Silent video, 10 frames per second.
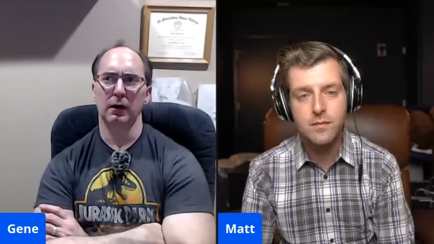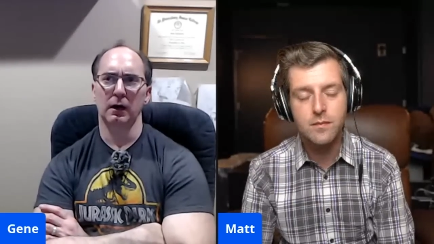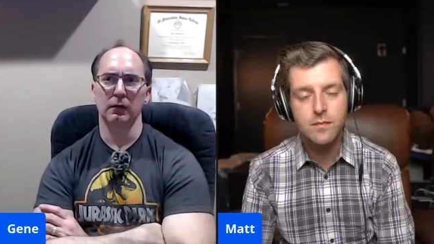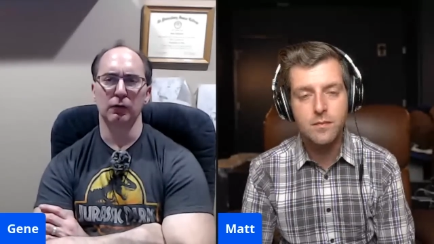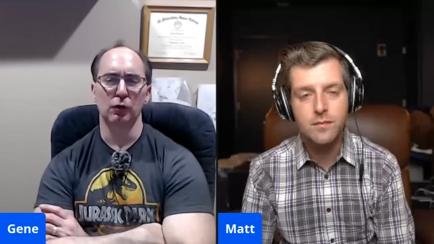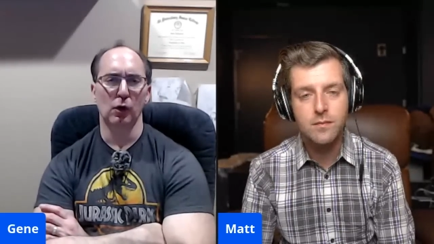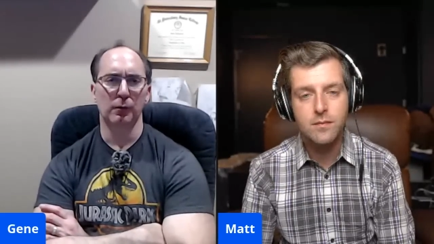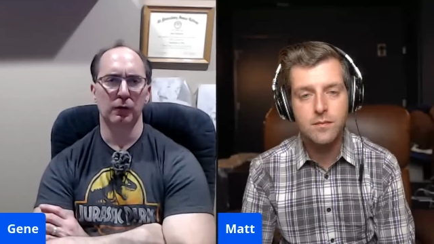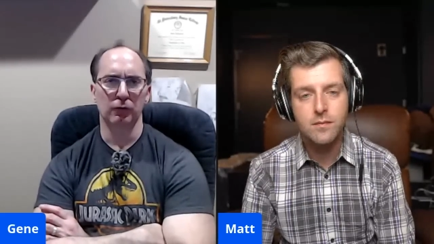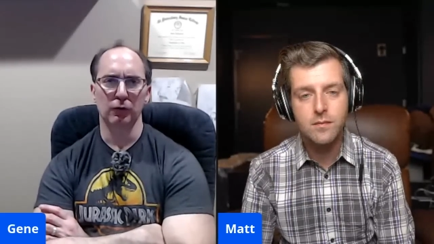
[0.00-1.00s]
Speaker 1: uh,
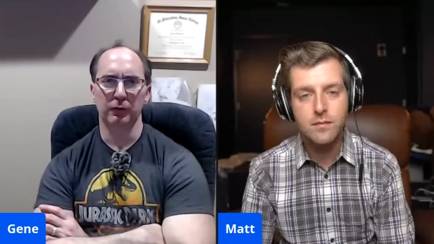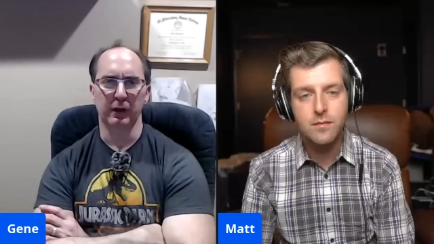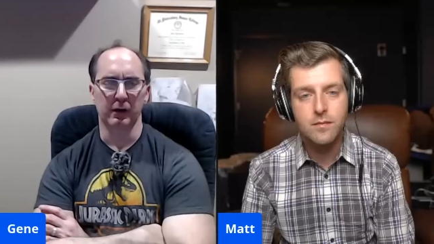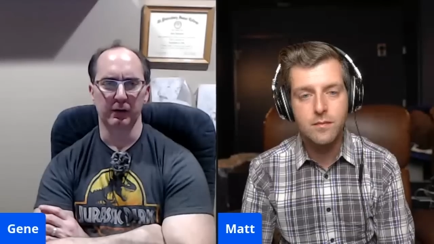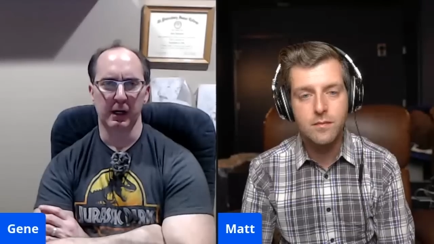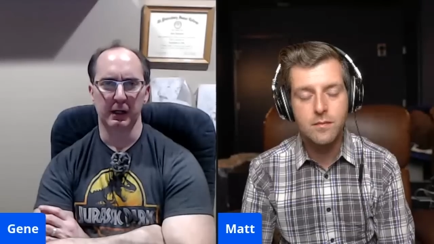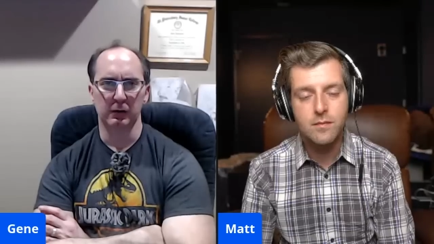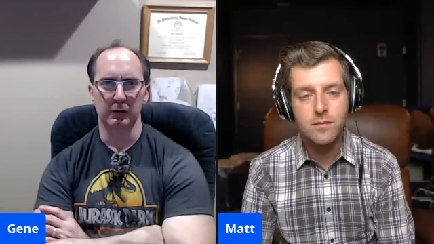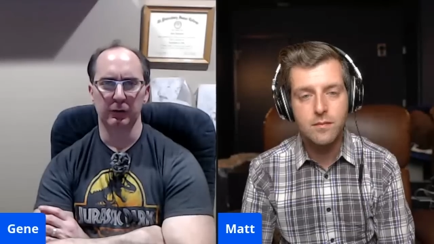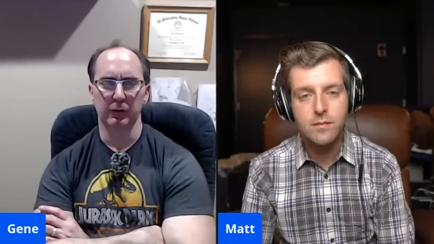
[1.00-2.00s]
normal rooms that are not
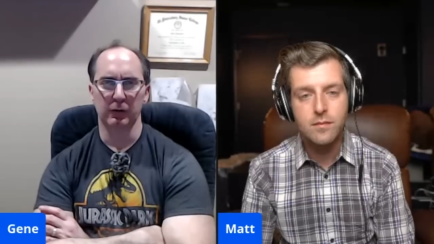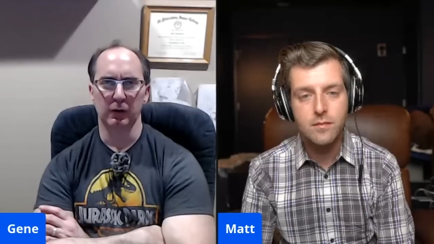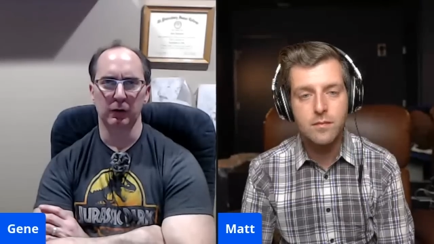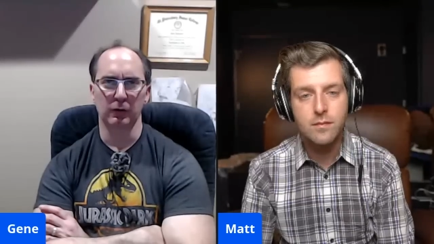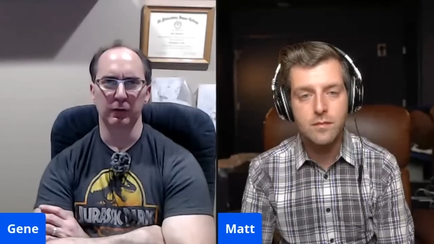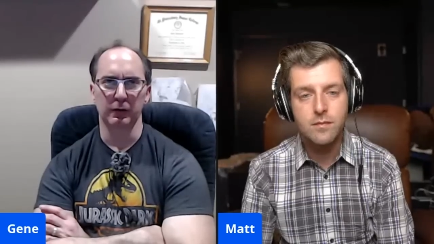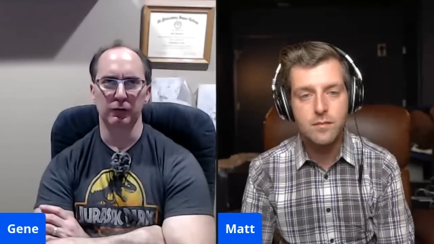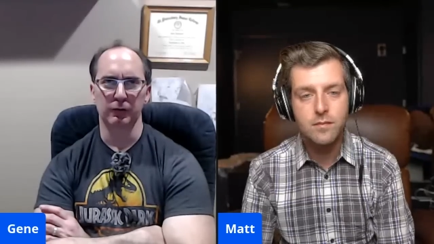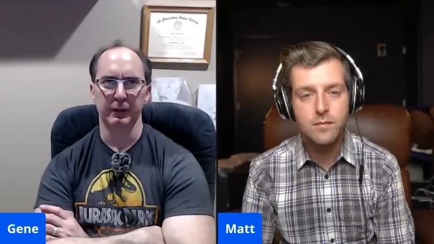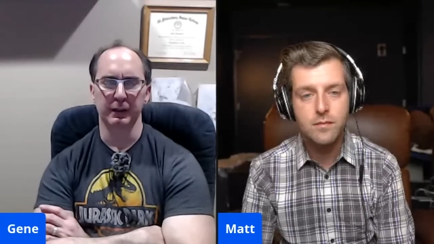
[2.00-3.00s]
acoustically
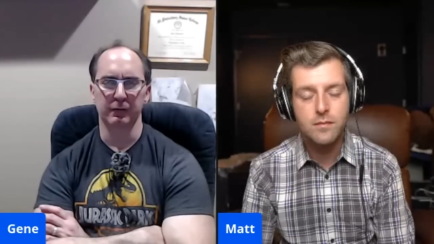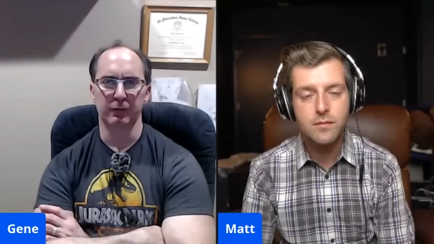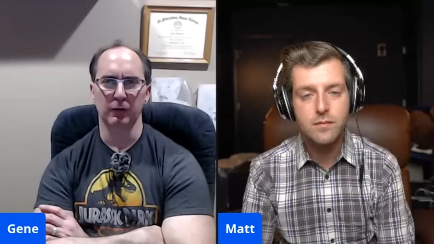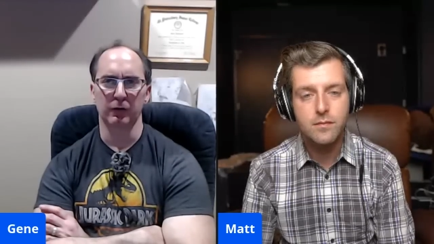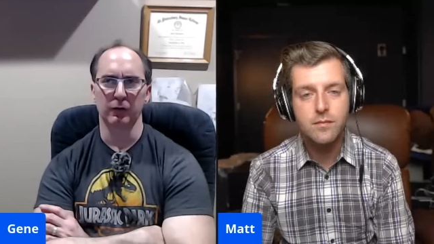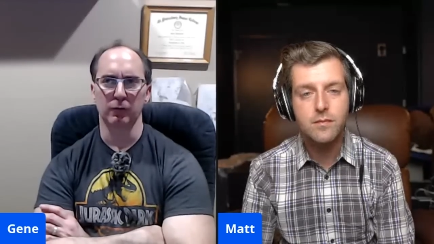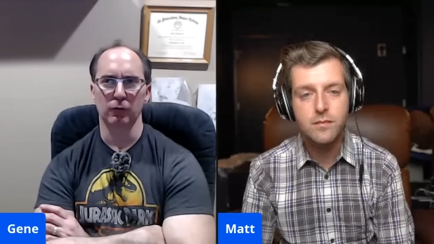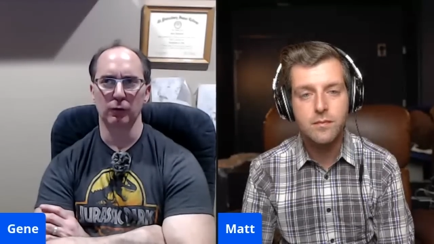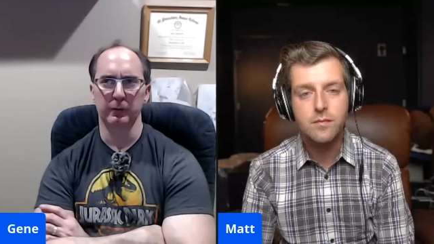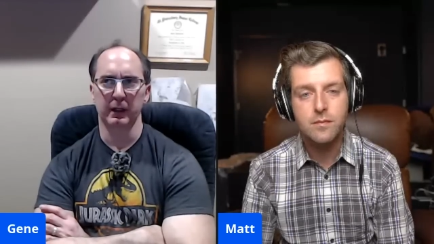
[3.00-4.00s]
treated versus a
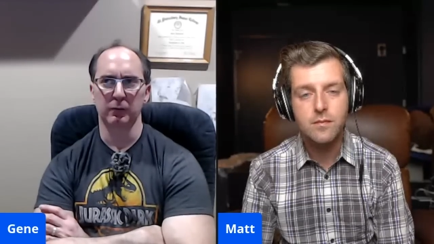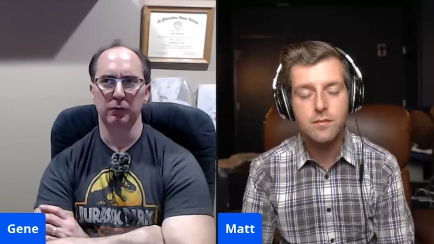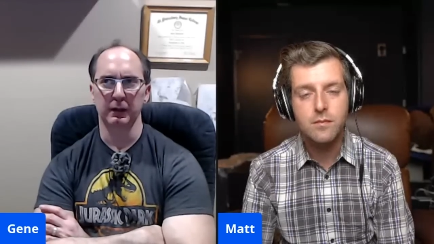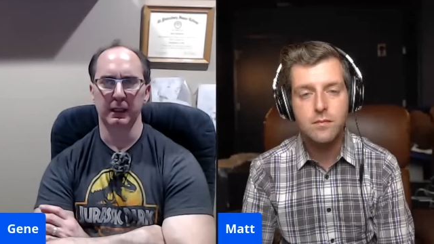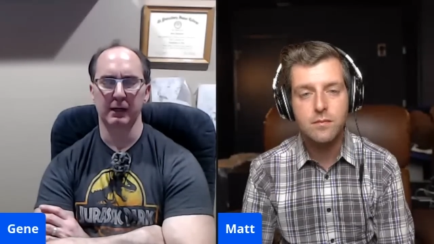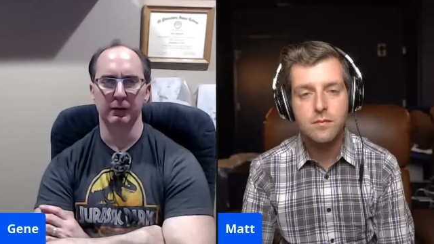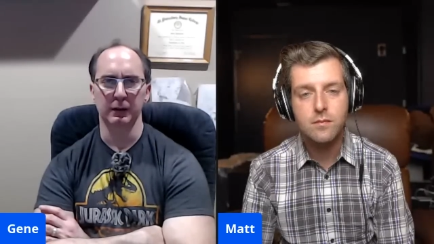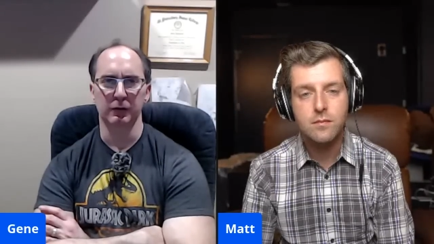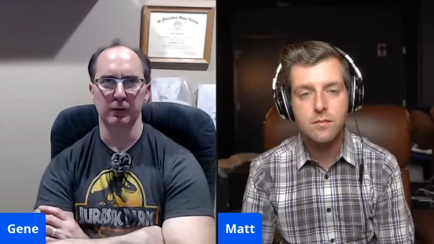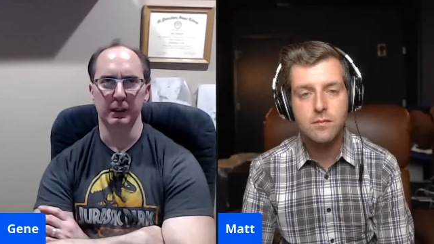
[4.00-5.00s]
room that's pretty heavily
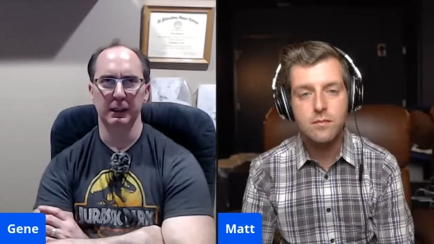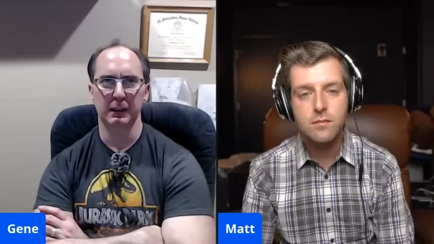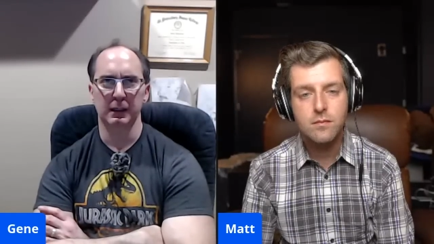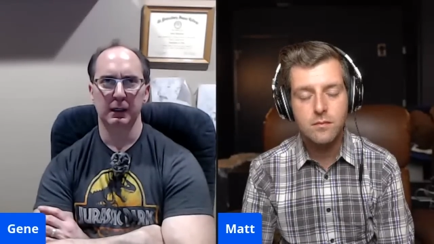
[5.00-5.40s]
treated,